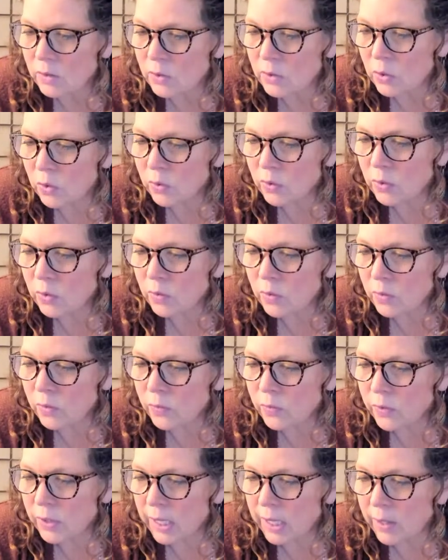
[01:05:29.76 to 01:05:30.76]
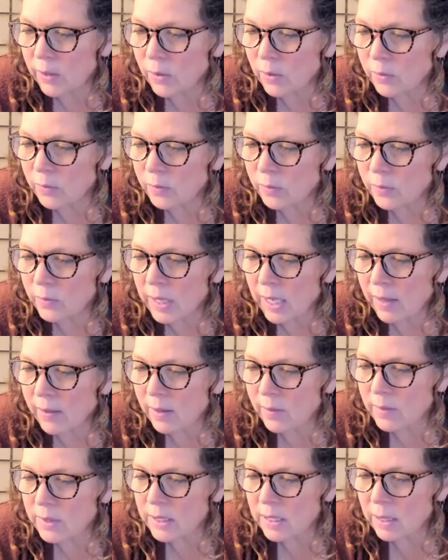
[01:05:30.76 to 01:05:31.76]
Dono Frio. Yeah,
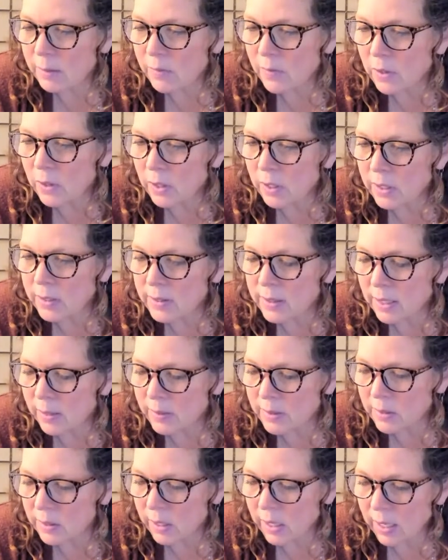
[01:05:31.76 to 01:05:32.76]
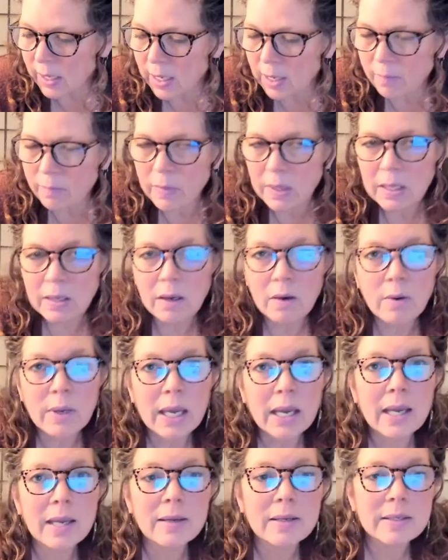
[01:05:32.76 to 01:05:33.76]
that was the name of the artist that I was looking at.
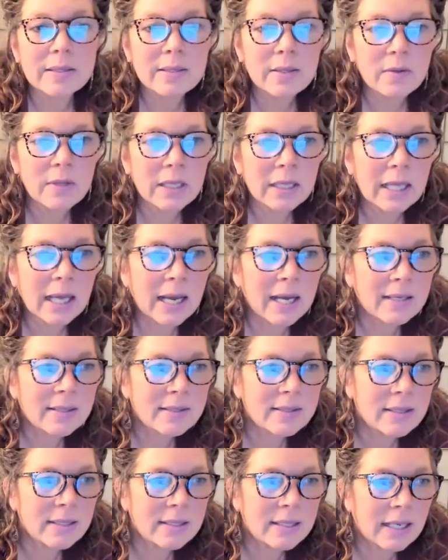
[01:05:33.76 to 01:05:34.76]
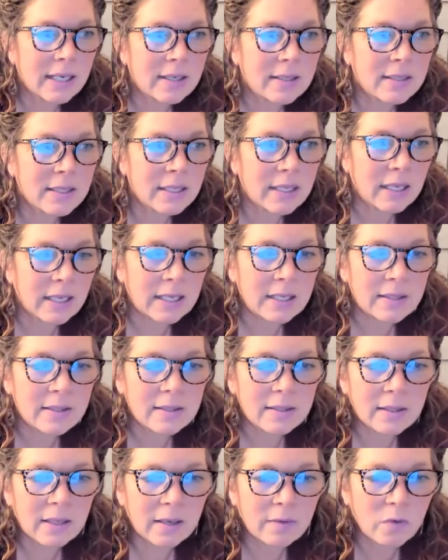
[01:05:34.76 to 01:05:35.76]
Okay, so the last deck
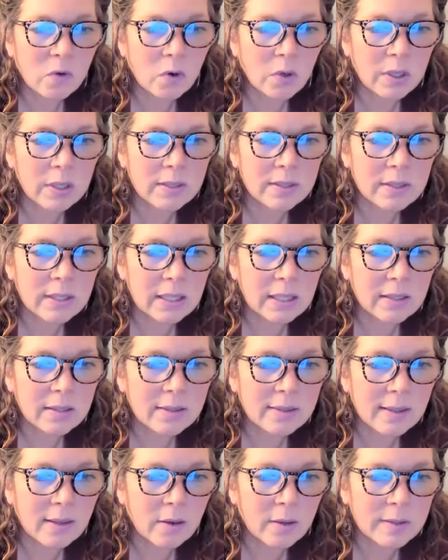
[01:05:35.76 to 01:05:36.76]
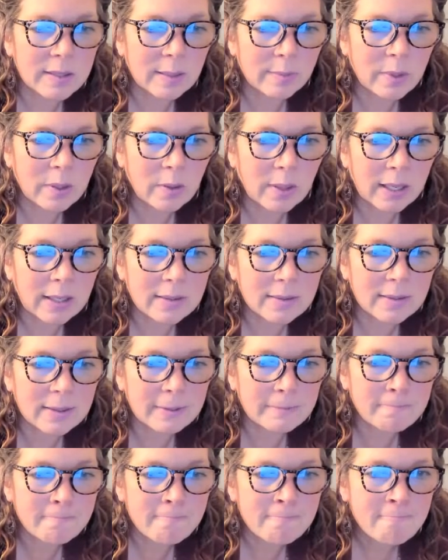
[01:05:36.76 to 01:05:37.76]
tonight, of course, is the RWS.